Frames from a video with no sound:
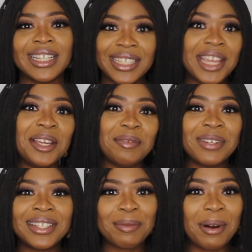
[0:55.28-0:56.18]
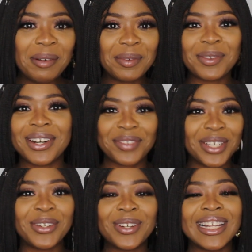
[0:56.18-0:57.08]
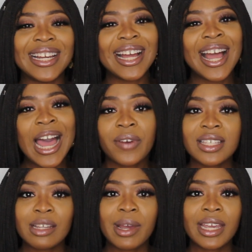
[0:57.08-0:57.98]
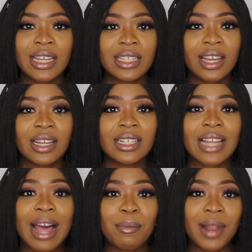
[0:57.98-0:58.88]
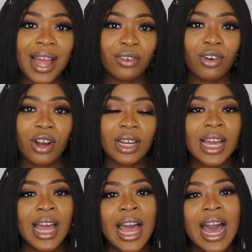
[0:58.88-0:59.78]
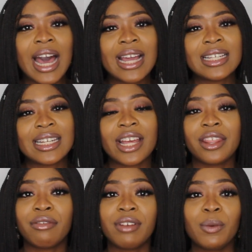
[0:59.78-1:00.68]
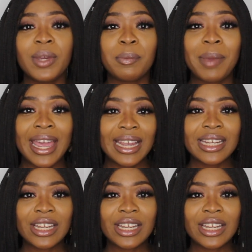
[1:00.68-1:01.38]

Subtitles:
team, department, whatever you call it. The first time I interned at BlackRock, I did a 3-week paid